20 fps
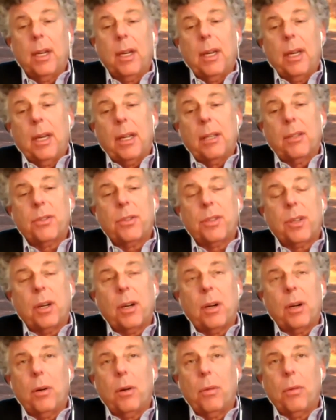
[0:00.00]
And
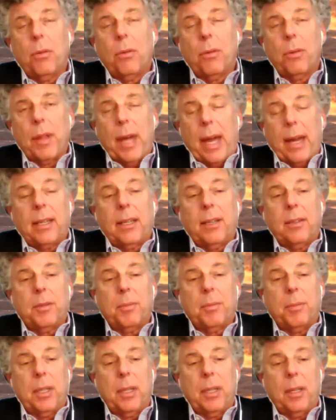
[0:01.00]
so that
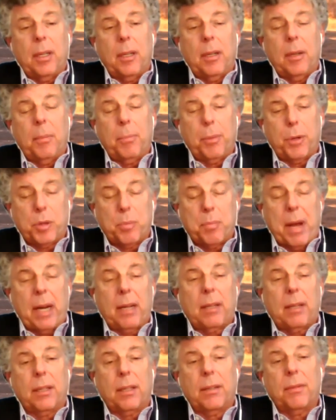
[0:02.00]
gives me
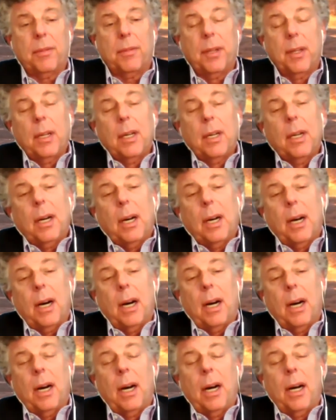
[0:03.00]
perspective
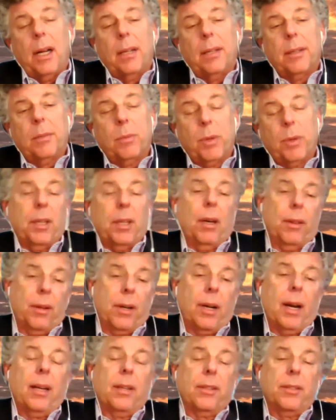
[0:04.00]
on what the other
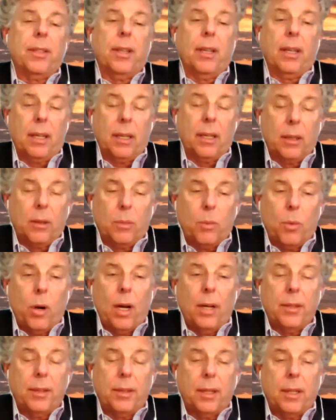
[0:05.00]
guy is thinking and
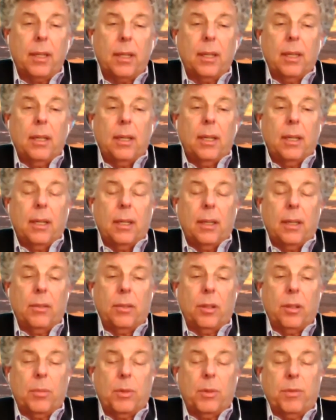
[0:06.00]
wanting in
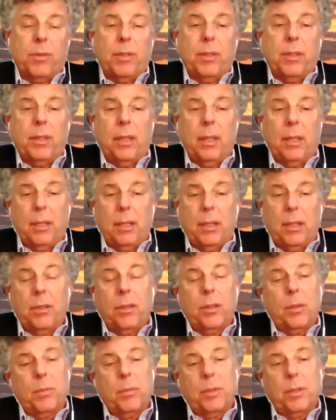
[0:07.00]
terms of a deal and in
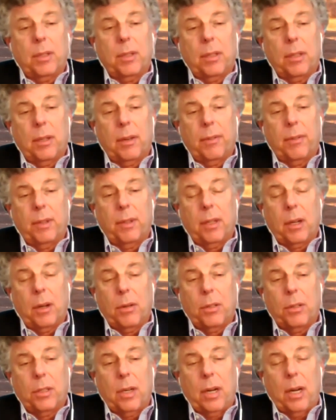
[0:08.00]
terms of a
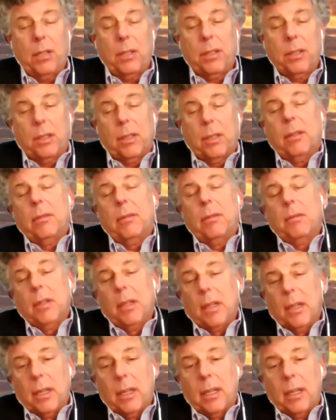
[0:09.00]
negotiation.
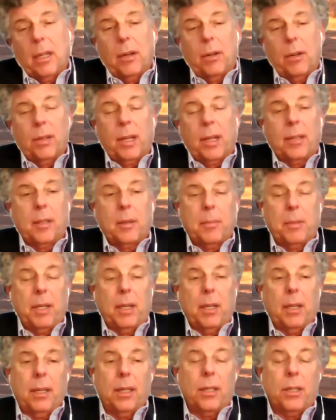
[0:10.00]
And not to
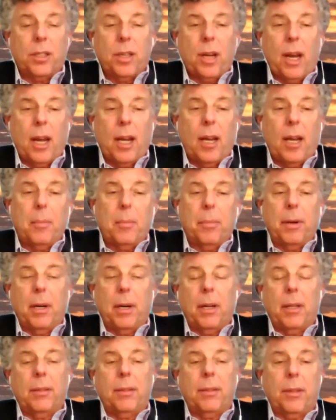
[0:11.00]
be cliche,
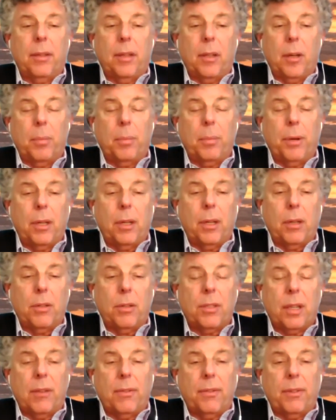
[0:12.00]
but putting
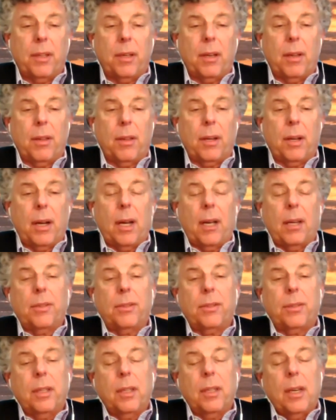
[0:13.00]
yourself in the other
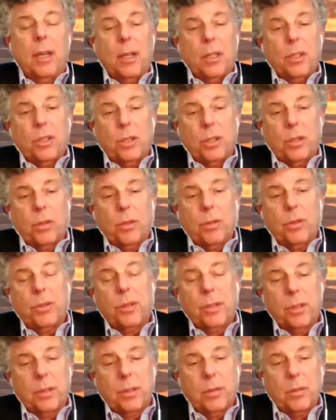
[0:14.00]
guy's shoes
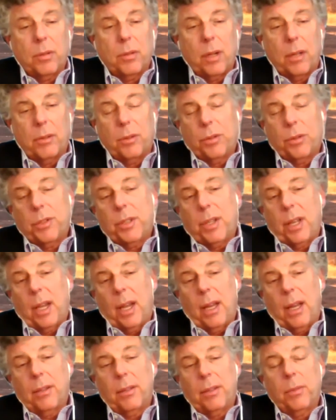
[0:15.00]
to
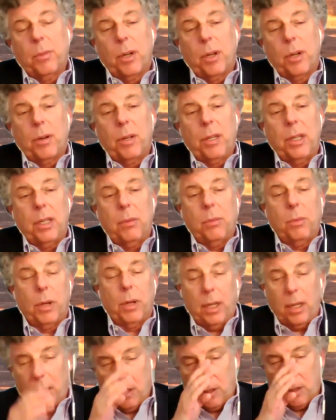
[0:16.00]
understand what
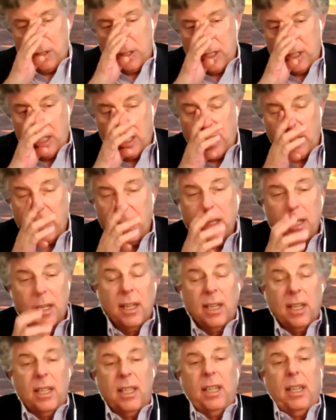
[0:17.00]
he or she
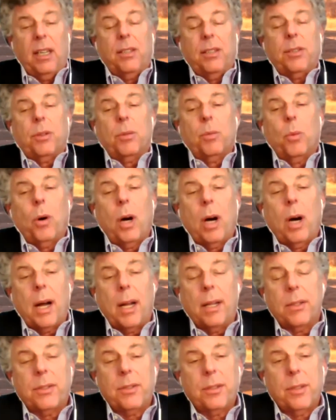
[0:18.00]
needs and
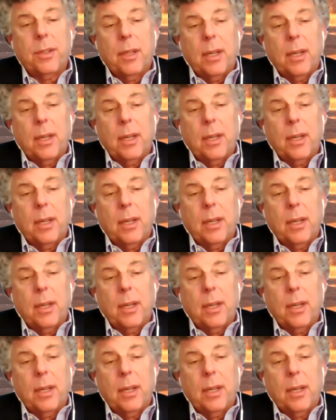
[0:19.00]
wants,